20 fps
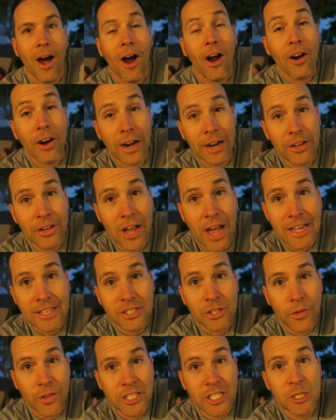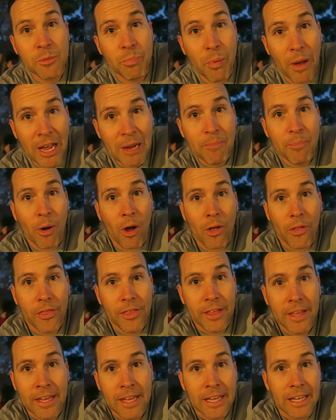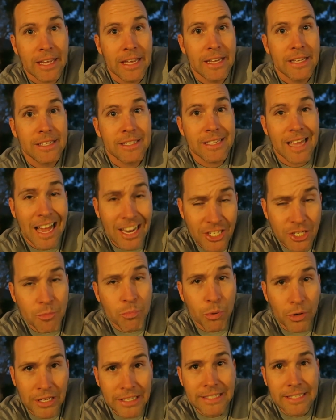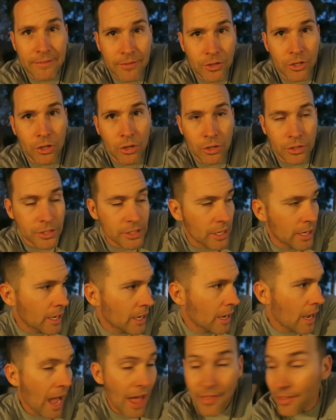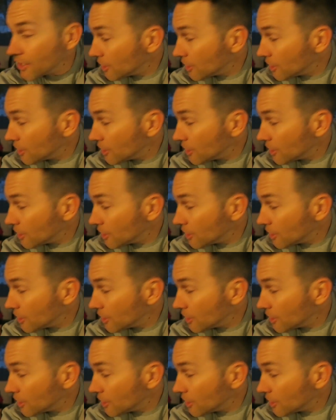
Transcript: All right, you guys. So this spikeball thing is actually pretty difficult. I